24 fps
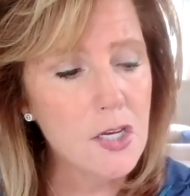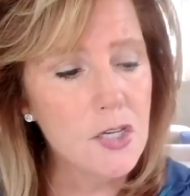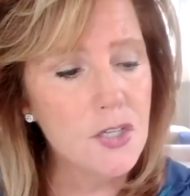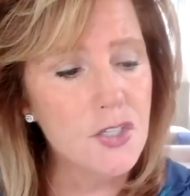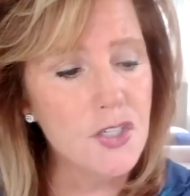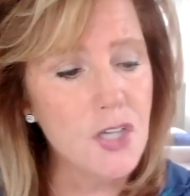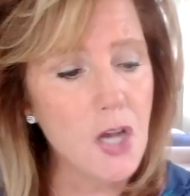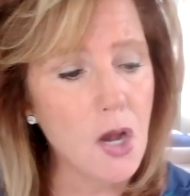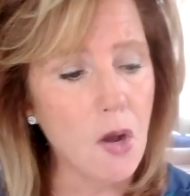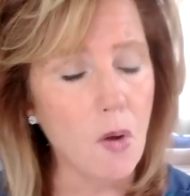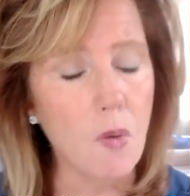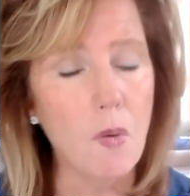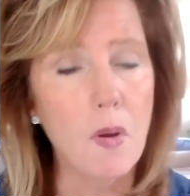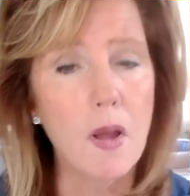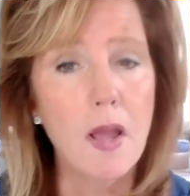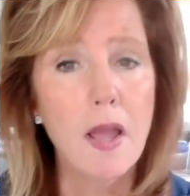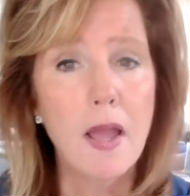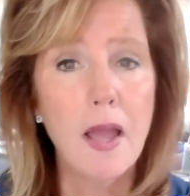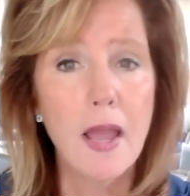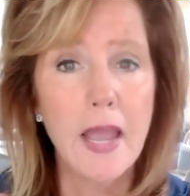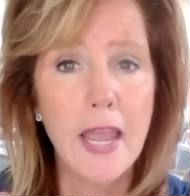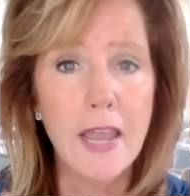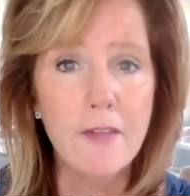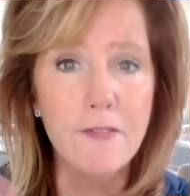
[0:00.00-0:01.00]
So,
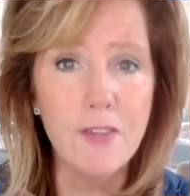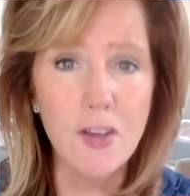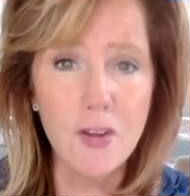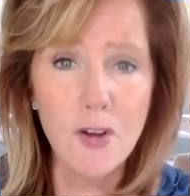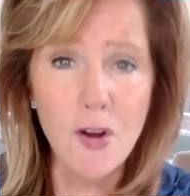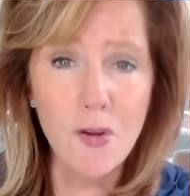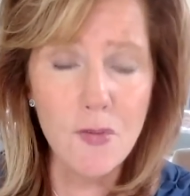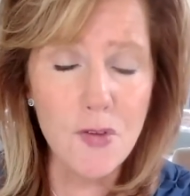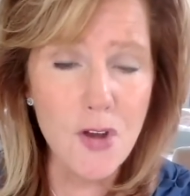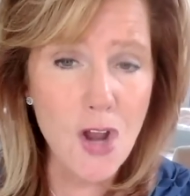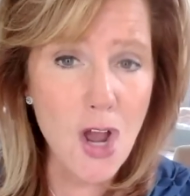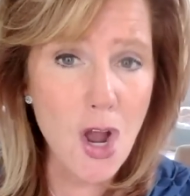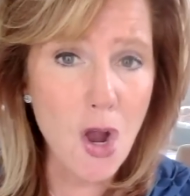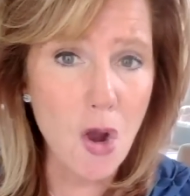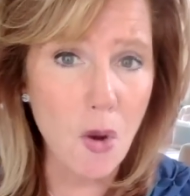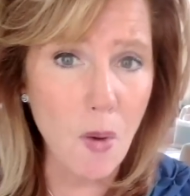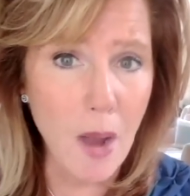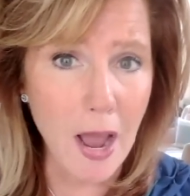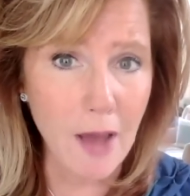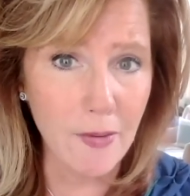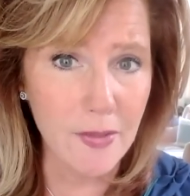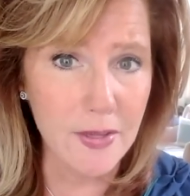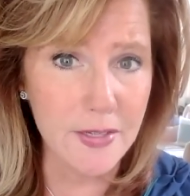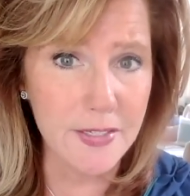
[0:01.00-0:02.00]
if you don't know
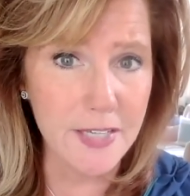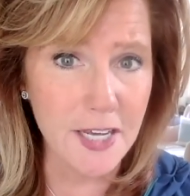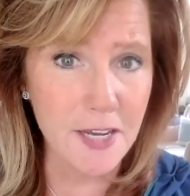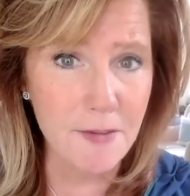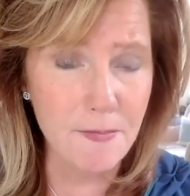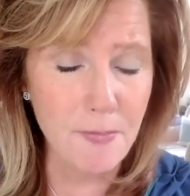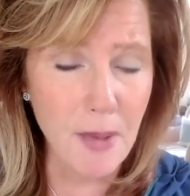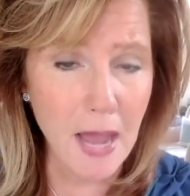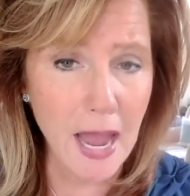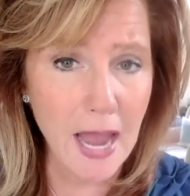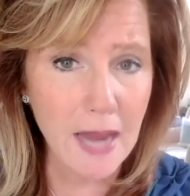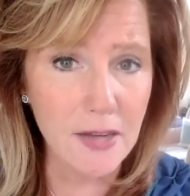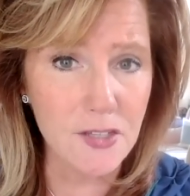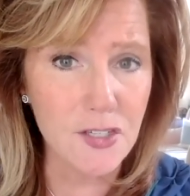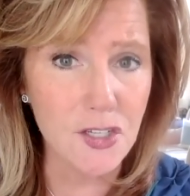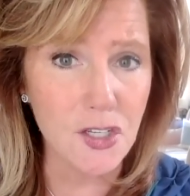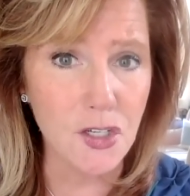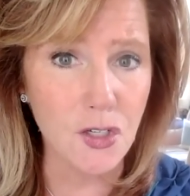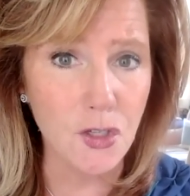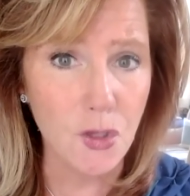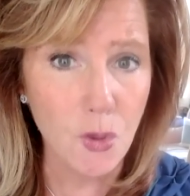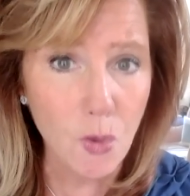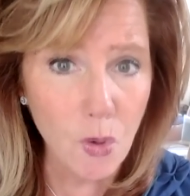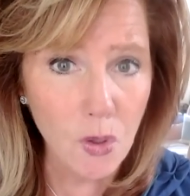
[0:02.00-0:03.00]
how this impacts
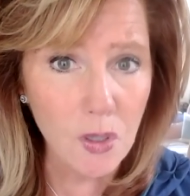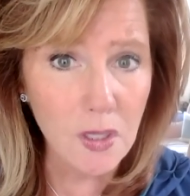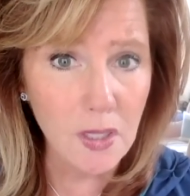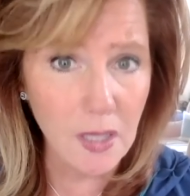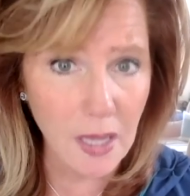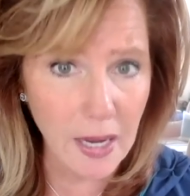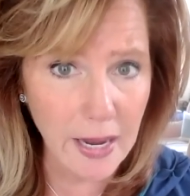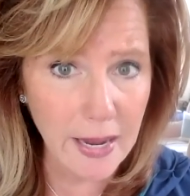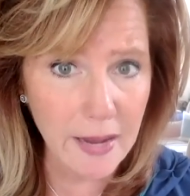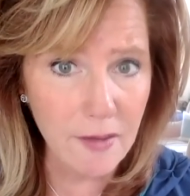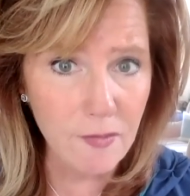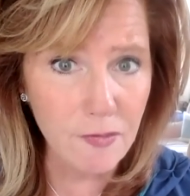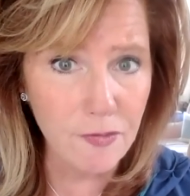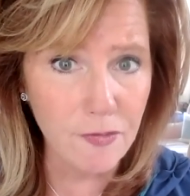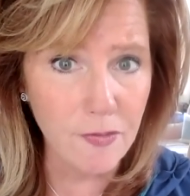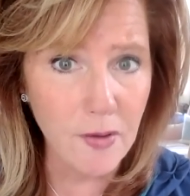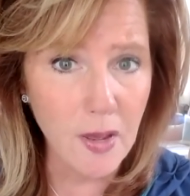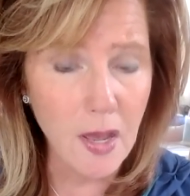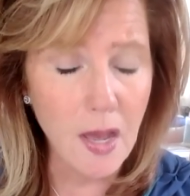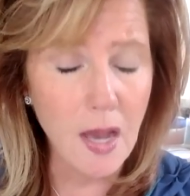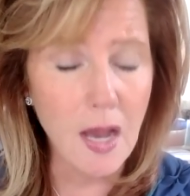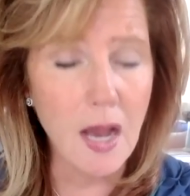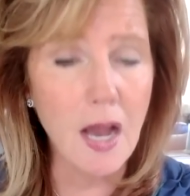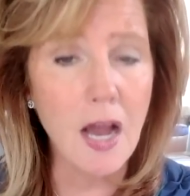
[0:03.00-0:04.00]
your life,
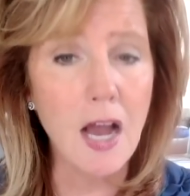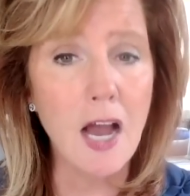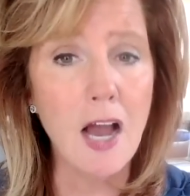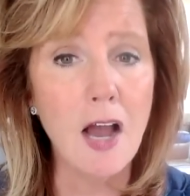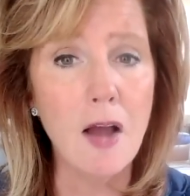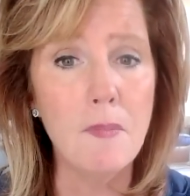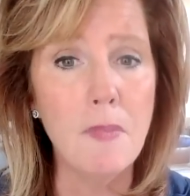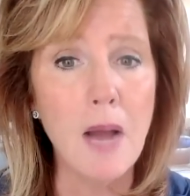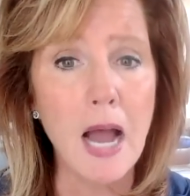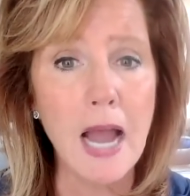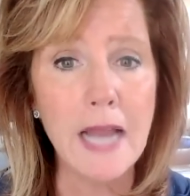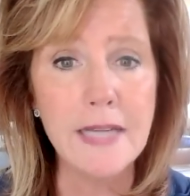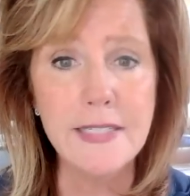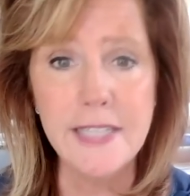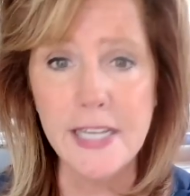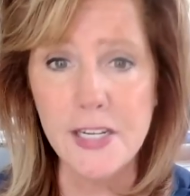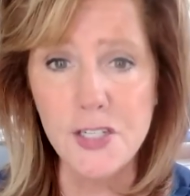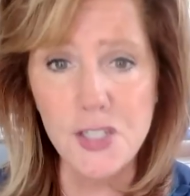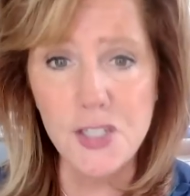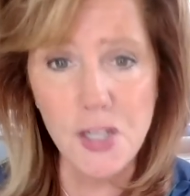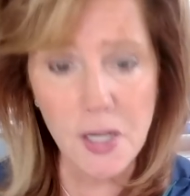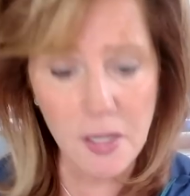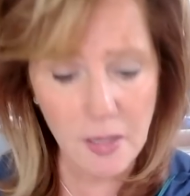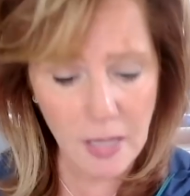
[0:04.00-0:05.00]
um, I
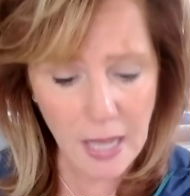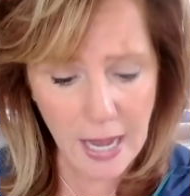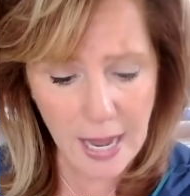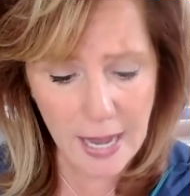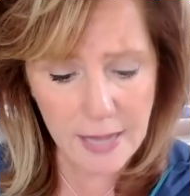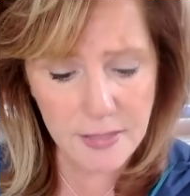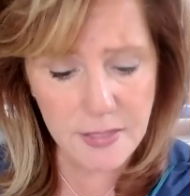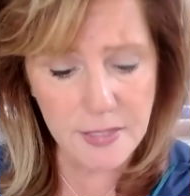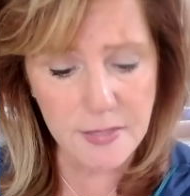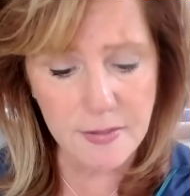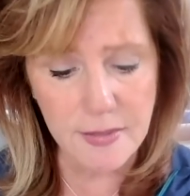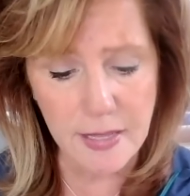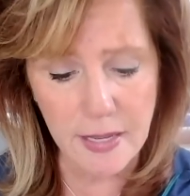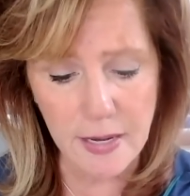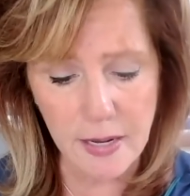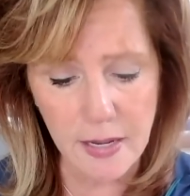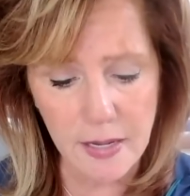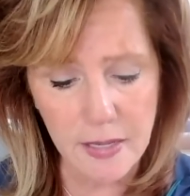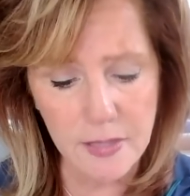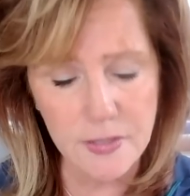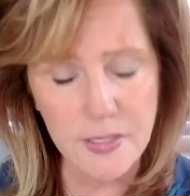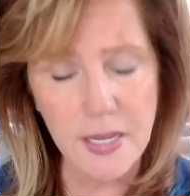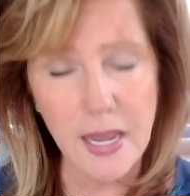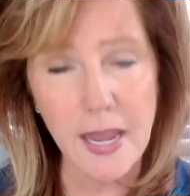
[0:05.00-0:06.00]
teach a class that
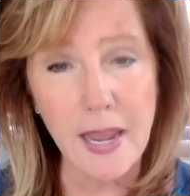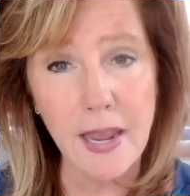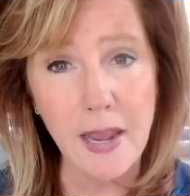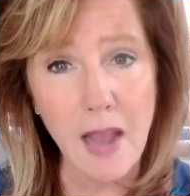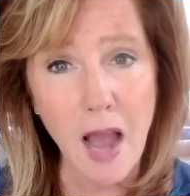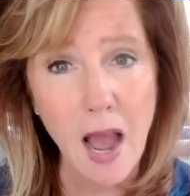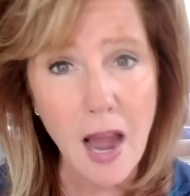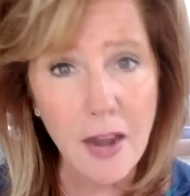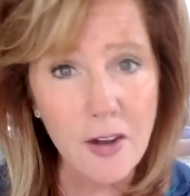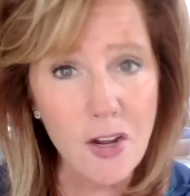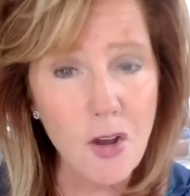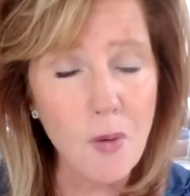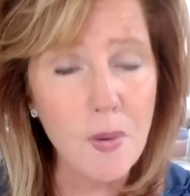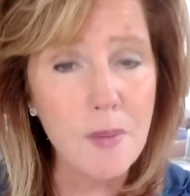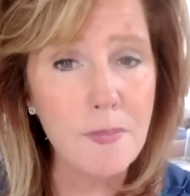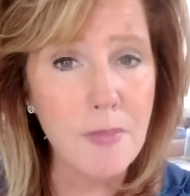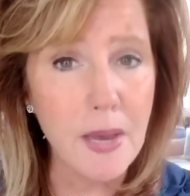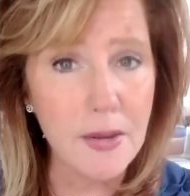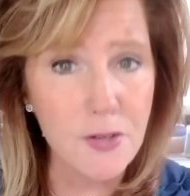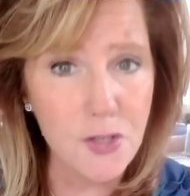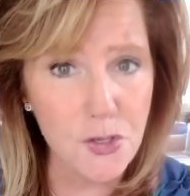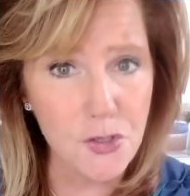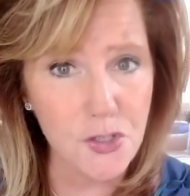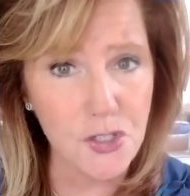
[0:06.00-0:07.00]
is a ongoing
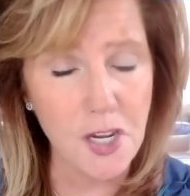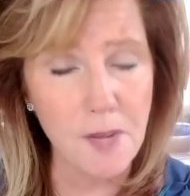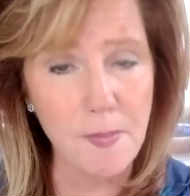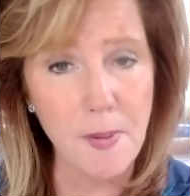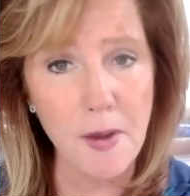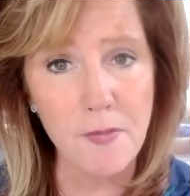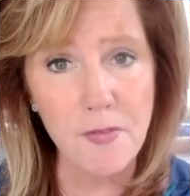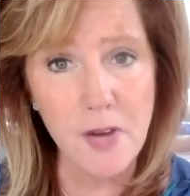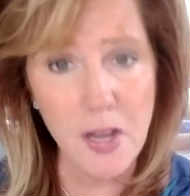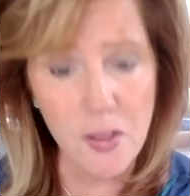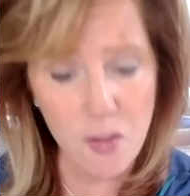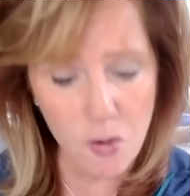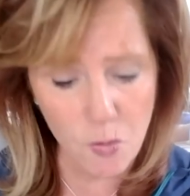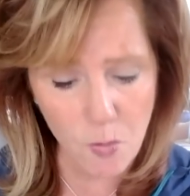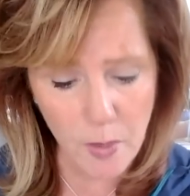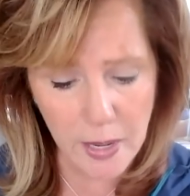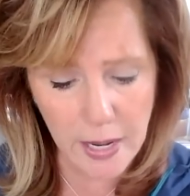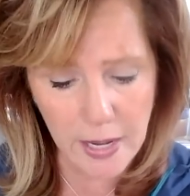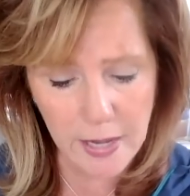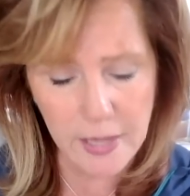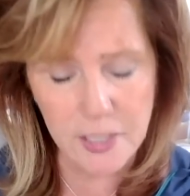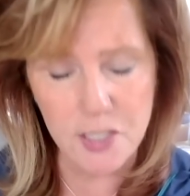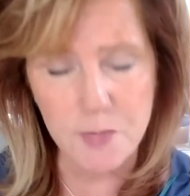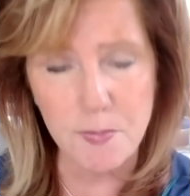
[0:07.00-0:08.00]
mentorship every other
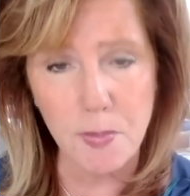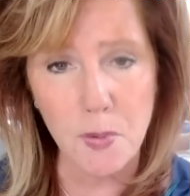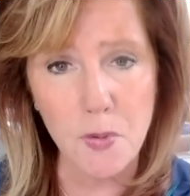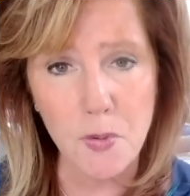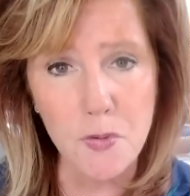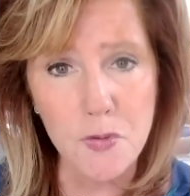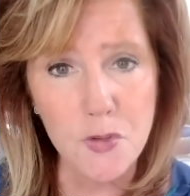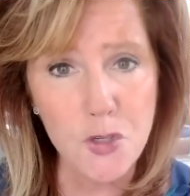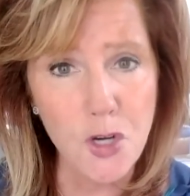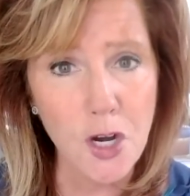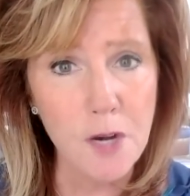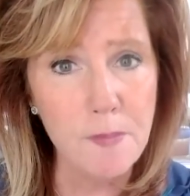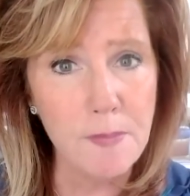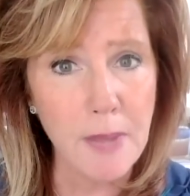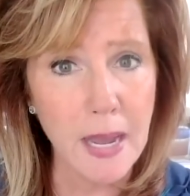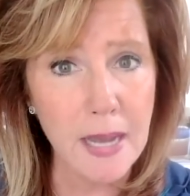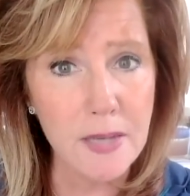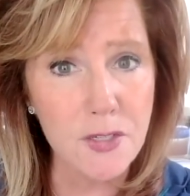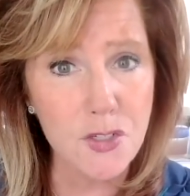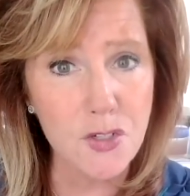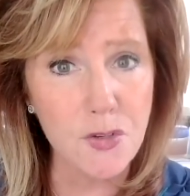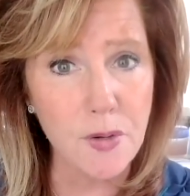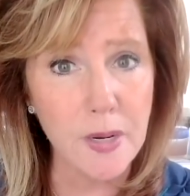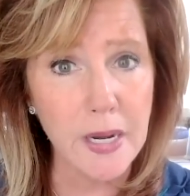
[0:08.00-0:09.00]
week. It's Birth Chart
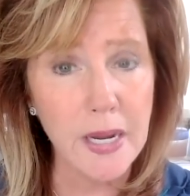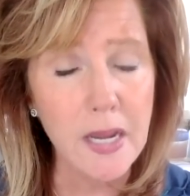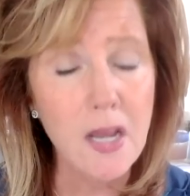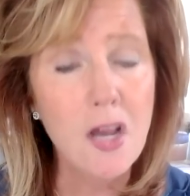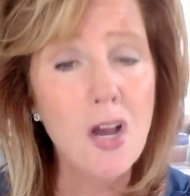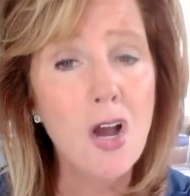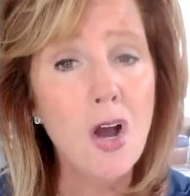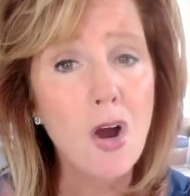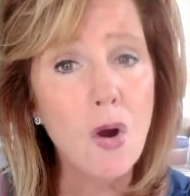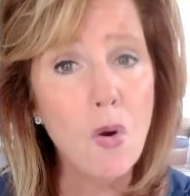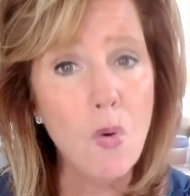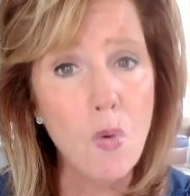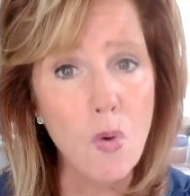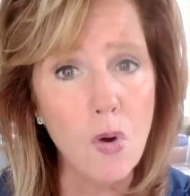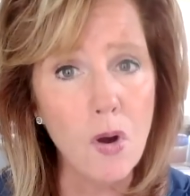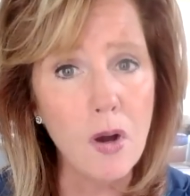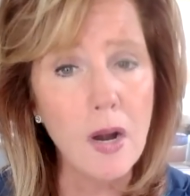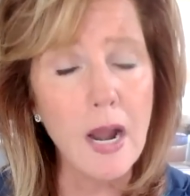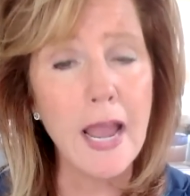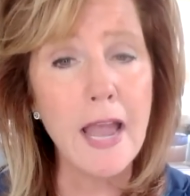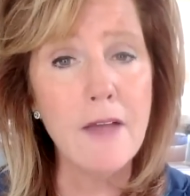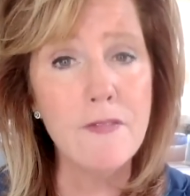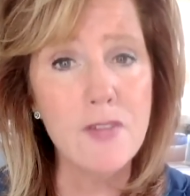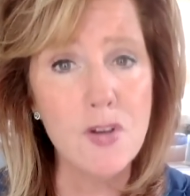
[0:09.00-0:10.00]
Mastery,
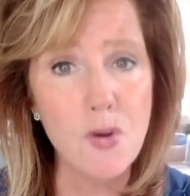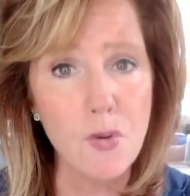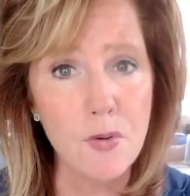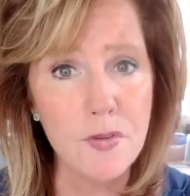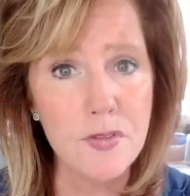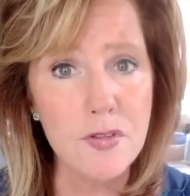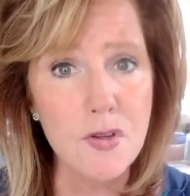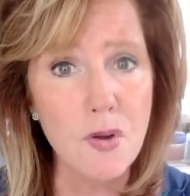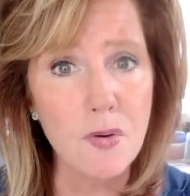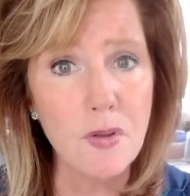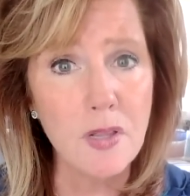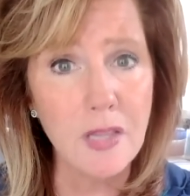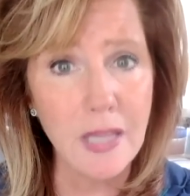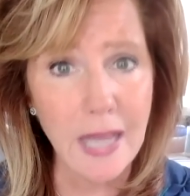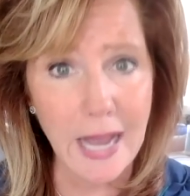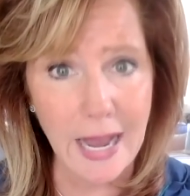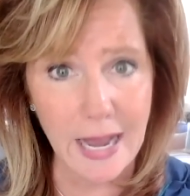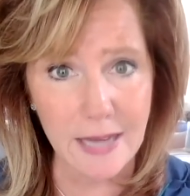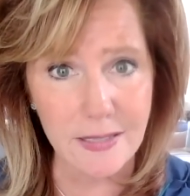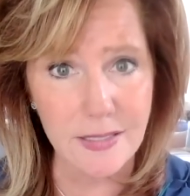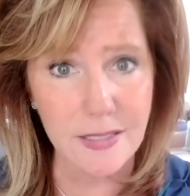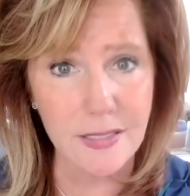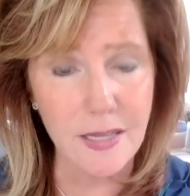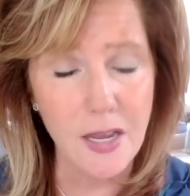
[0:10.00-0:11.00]
or I have a North Node
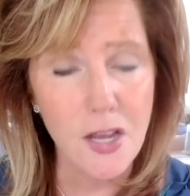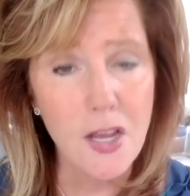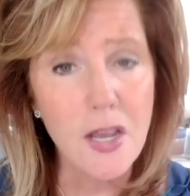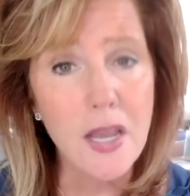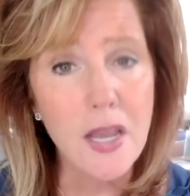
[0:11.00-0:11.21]
class.